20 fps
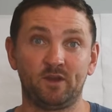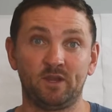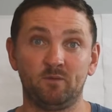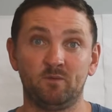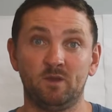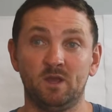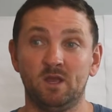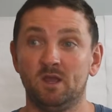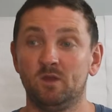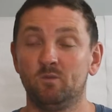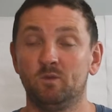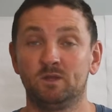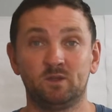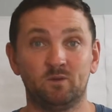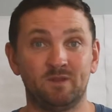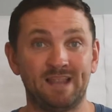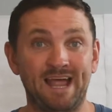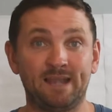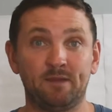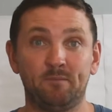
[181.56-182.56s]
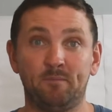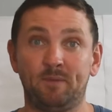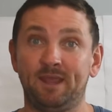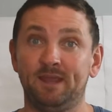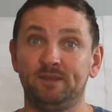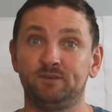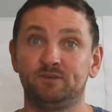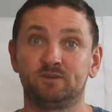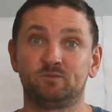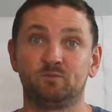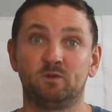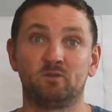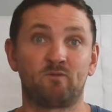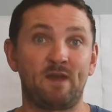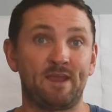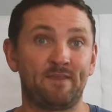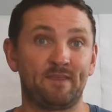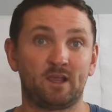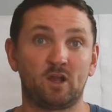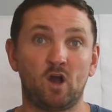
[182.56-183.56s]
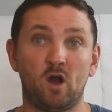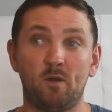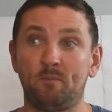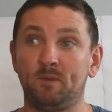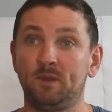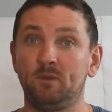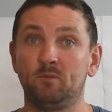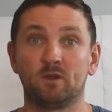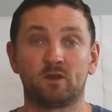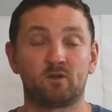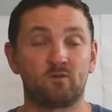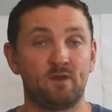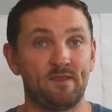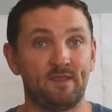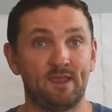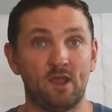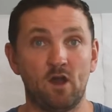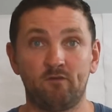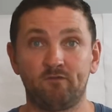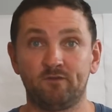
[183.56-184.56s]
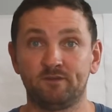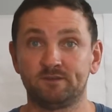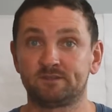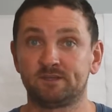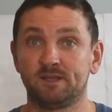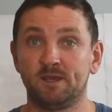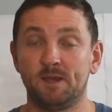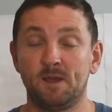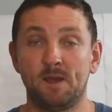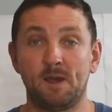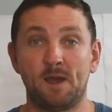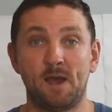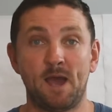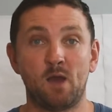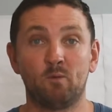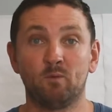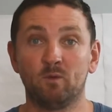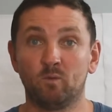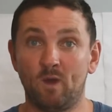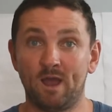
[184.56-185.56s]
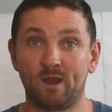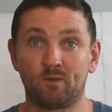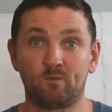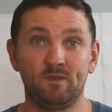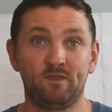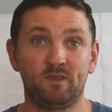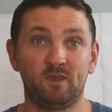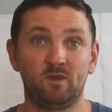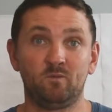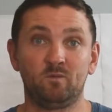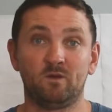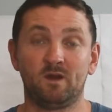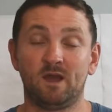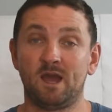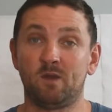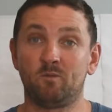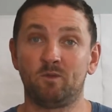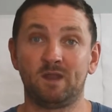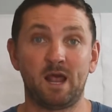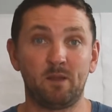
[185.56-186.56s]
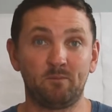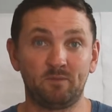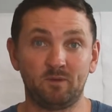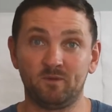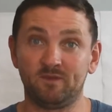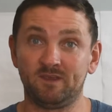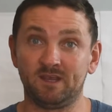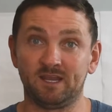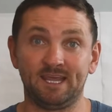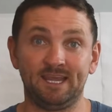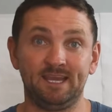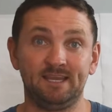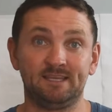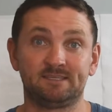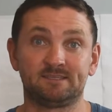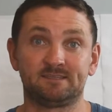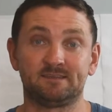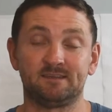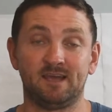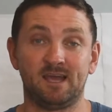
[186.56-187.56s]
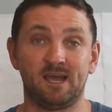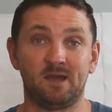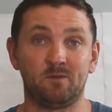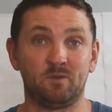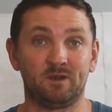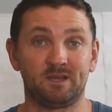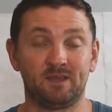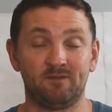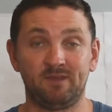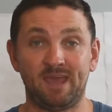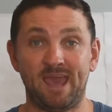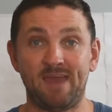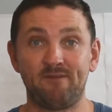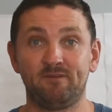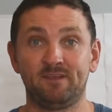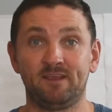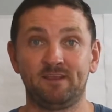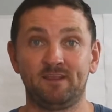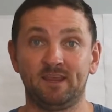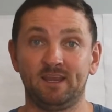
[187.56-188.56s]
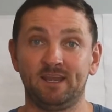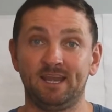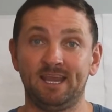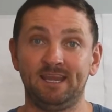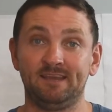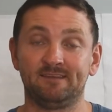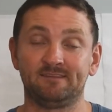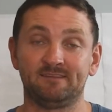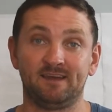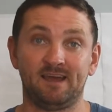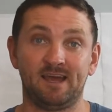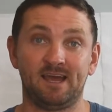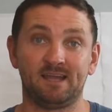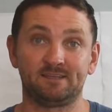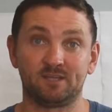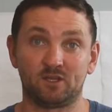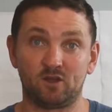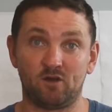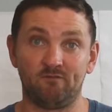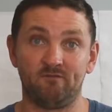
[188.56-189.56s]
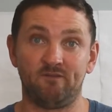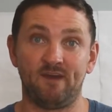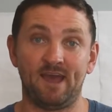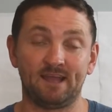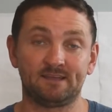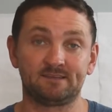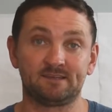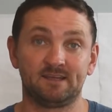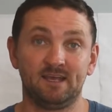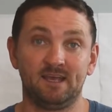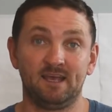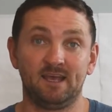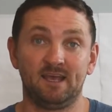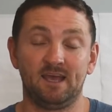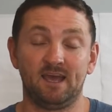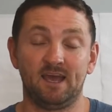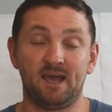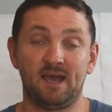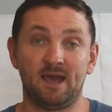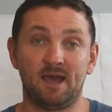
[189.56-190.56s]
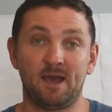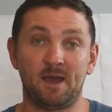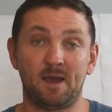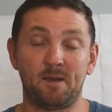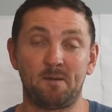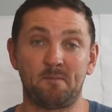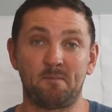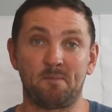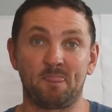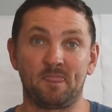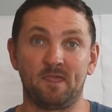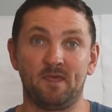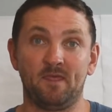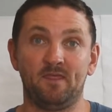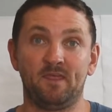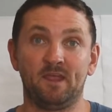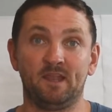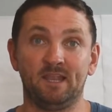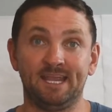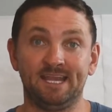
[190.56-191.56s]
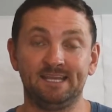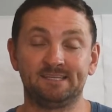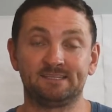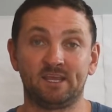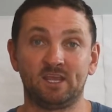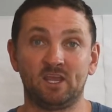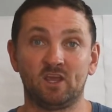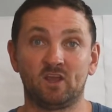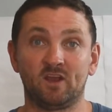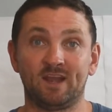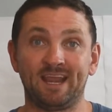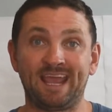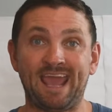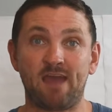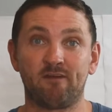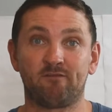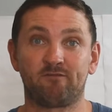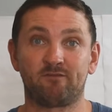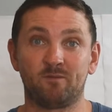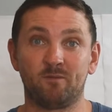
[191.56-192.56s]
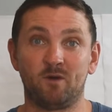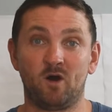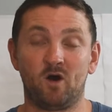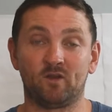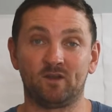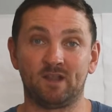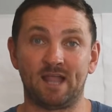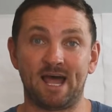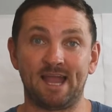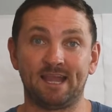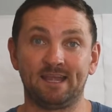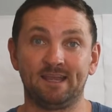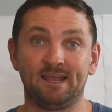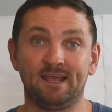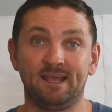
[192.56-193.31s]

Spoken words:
you, we'll do landing pages, we'll write the copy, we'll create the offers, we'll work with you, we'll help you with your leads, we'll give you everything that you need to convert the leads that you're going to get from online.